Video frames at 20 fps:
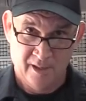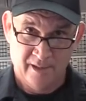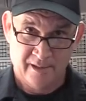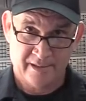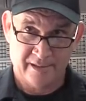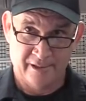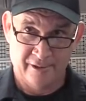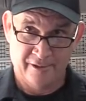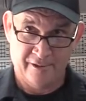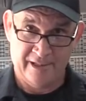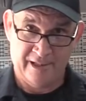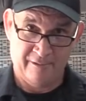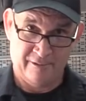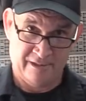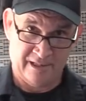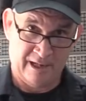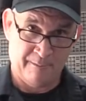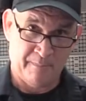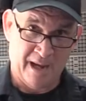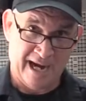So they
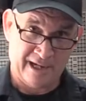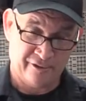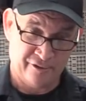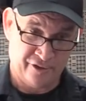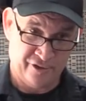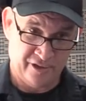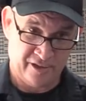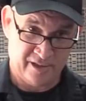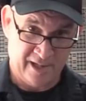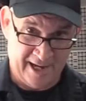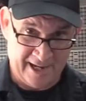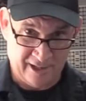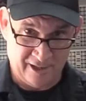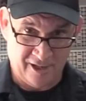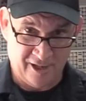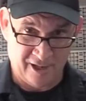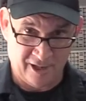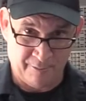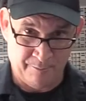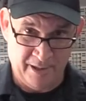would say bikers just
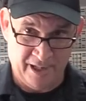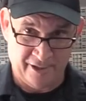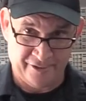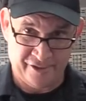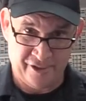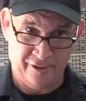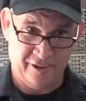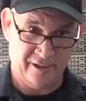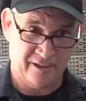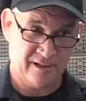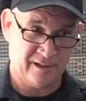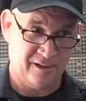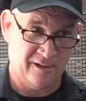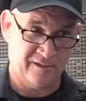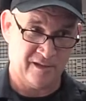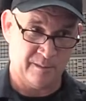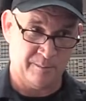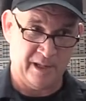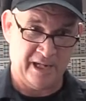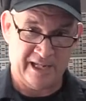hung a bell to it, so
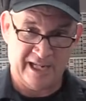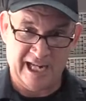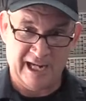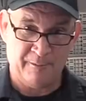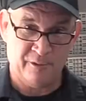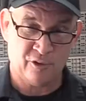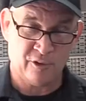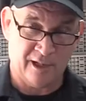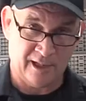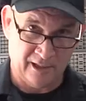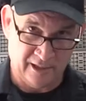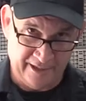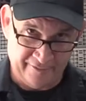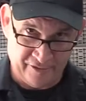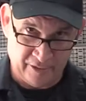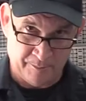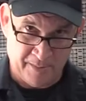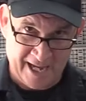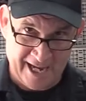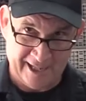if somebody came and tried to
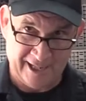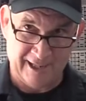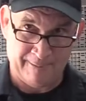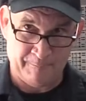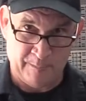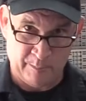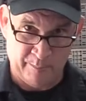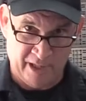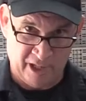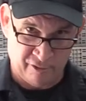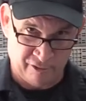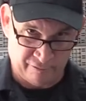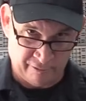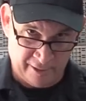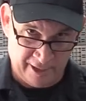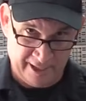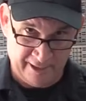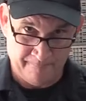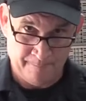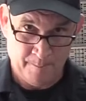lift the bike up, the bell would
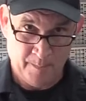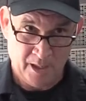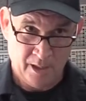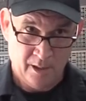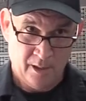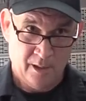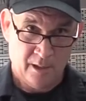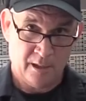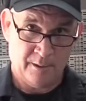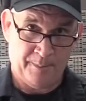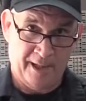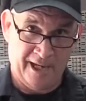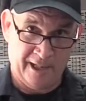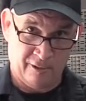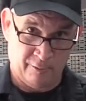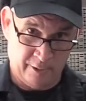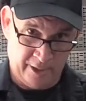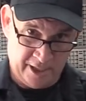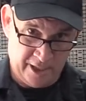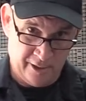ring. The
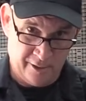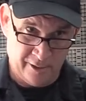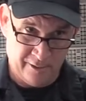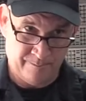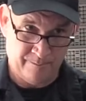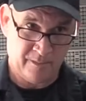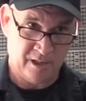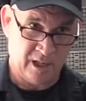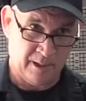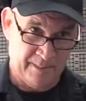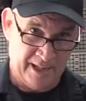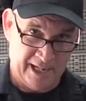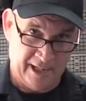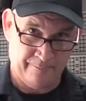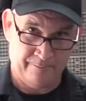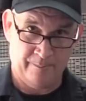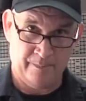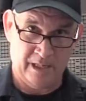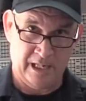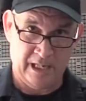biker would hear it, come
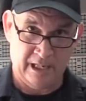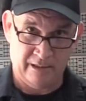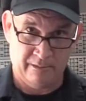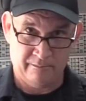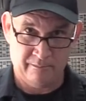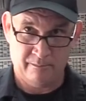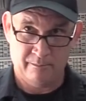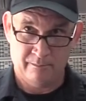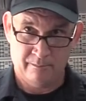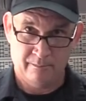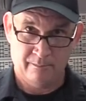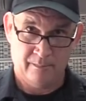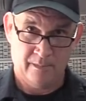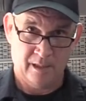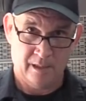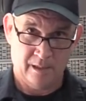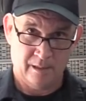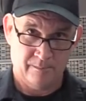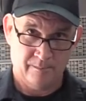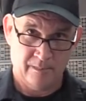out, and
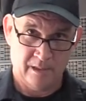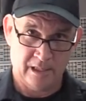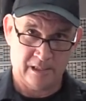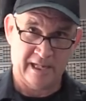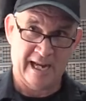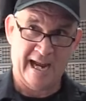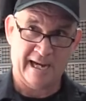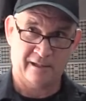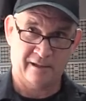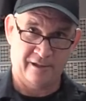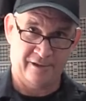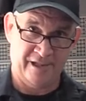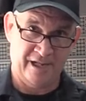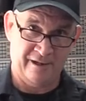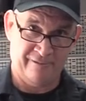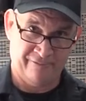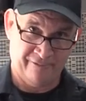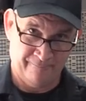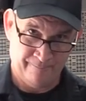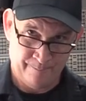attack the
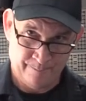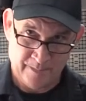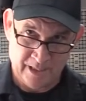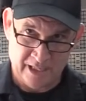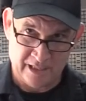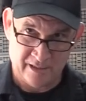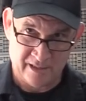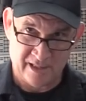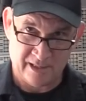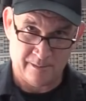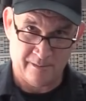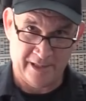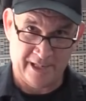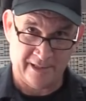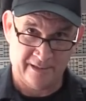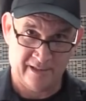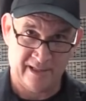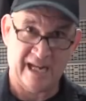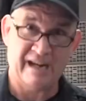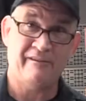thief, and
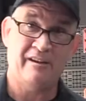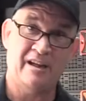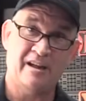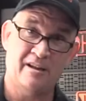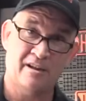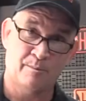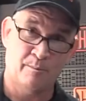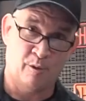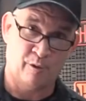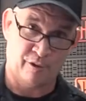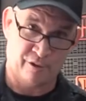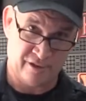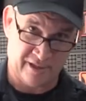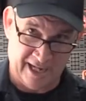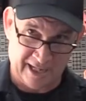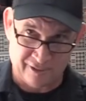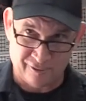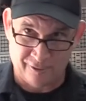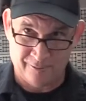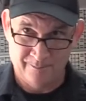thus saving his
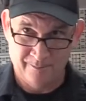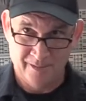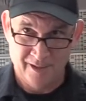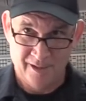motorcycle.